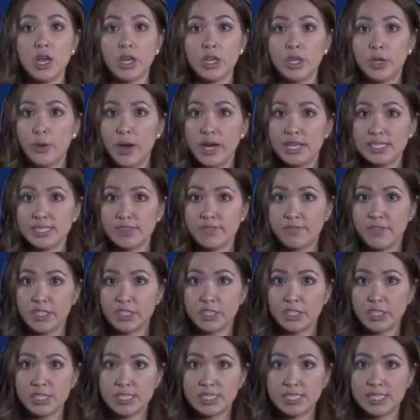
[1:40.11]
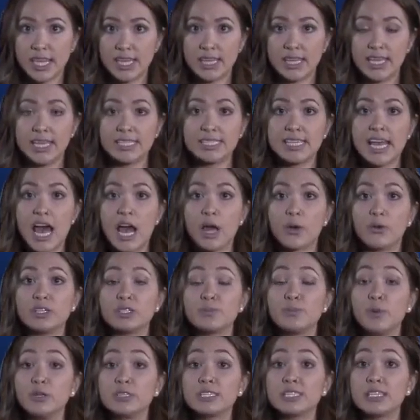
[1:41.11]
U.S. officials say the attack
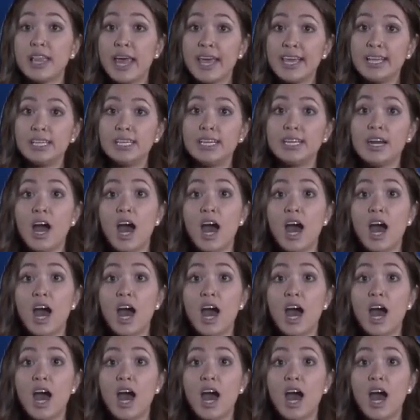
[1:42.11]
was most likely